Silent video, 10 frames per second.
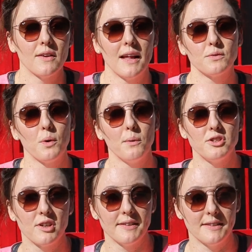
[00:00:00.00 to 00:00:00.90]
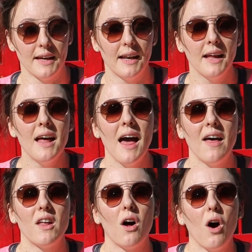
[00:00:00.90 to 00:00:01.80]
So that's what we just did.
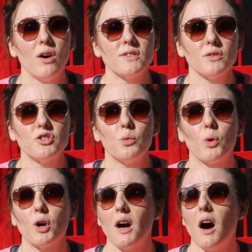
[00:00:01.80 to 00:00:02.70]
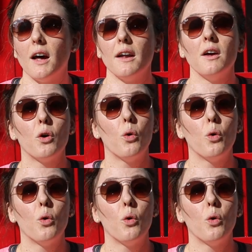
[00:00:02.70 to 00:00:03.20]
And then also to work on